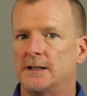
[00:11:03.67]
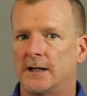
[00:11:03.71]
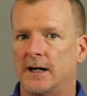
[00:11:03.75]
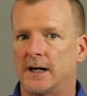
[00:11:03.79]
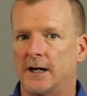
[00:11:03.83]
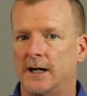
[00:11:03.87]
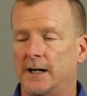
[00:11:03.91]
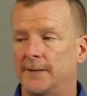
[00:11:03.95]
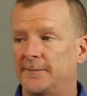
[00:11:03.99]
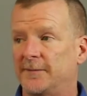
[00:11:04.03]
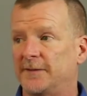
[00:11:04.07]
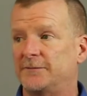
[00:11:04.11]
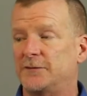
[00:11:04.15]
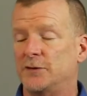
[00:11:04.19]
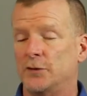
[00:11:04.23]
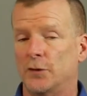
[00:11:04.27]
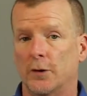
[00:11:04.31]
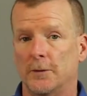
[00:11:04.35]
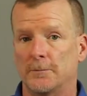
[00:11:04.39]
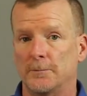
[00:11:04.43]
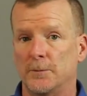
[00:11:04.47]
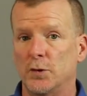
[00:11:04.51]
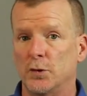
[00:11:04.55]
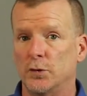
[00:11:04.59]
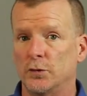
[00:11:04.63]
If you
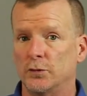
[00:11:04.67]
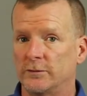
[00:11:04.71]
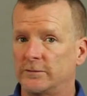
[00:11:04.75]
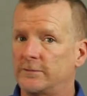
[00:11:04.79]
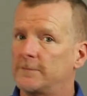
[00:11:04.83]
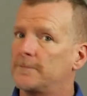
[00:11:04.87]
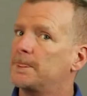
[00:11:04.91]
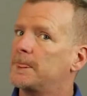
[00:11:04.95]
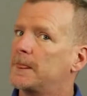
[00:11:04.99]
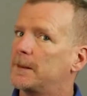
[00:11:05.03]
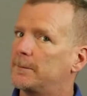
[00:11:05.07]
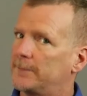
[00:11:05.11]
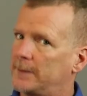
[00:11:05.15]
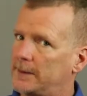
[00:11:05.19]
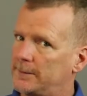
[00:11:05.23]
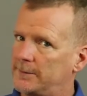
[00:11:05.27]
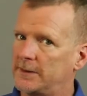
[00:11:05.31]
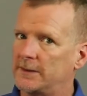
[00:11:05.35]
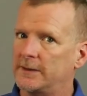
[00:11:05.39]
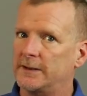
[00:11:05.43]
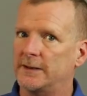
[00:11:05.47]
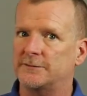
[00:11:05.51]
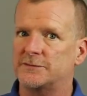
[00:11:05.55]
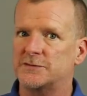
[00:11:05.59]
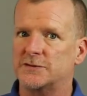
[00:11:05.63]
don't move, maybe
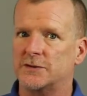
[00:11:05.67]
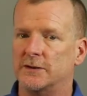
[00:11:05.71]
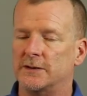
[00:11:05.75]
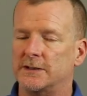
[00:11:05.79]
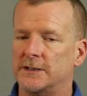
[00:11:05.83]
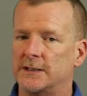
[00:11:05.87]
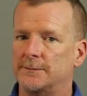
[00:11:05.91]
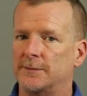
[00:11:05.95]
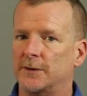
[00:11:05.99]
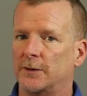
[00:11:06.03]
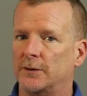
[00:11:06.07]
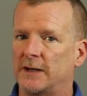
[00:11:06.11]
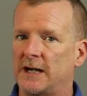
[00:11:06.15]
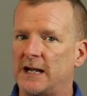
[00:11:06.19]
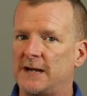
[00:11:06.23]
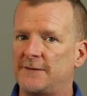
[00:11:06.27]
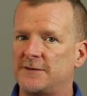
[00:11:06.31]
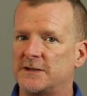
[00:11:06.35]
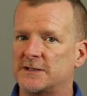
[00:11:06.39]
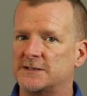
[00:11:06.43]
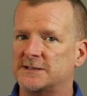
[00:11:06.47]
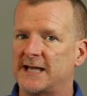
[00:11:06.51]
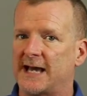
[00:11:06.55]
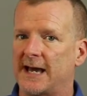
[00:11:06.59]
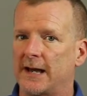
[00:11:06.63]
they have certain
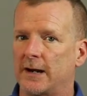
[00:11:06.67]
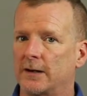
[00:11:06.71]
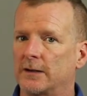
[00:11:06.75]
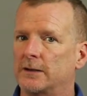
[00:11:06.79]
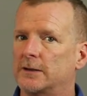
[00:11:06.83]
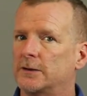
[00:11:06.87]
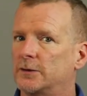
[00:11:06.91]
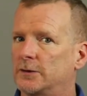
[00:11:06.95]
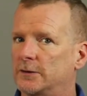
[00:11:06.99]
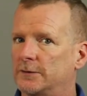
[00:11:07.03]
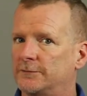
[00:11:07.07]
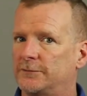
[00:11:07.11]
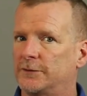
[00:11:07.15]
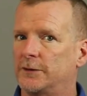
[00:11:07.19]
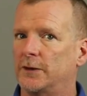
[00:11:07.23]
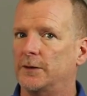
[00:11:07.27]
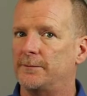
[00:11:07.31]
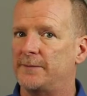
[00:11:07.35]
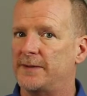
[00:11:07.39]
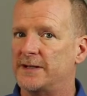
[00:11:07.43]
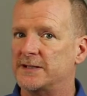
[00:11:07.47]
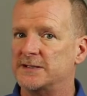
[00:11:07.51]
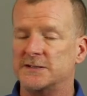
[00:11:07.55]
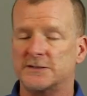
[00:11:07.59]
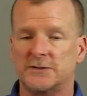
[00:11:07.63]
demographics that are good for your
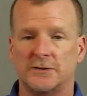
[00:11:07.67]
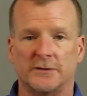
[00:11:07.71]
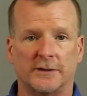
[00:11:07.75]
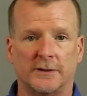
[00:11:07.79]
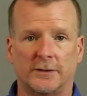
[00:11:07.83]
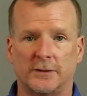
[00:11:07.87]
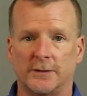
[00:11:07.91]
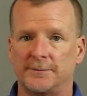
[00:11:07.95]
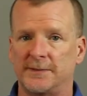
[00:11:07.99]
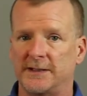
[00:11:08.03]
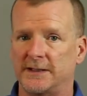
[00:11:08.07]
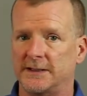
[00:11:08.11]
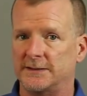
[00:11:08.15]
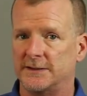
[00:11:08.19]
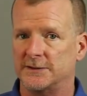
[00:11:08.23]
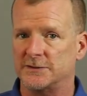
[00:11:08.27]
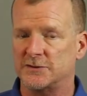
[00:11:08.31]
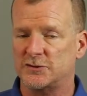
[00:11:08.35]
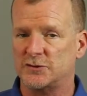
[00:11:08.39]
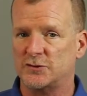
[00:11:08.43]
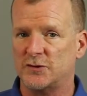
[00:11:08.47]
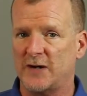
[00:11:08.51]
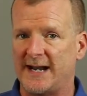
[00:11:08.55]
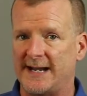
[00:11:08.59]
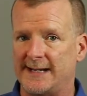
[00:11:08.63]
business, or they could be a
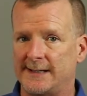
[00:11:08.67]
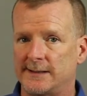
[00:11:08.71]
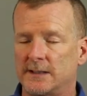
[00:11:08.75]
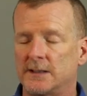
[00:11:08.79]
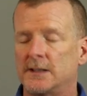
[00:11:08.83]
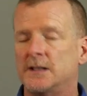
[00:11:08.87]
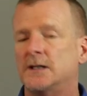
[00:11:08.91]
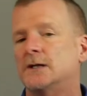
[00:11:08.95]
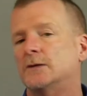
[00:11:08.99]
constraint,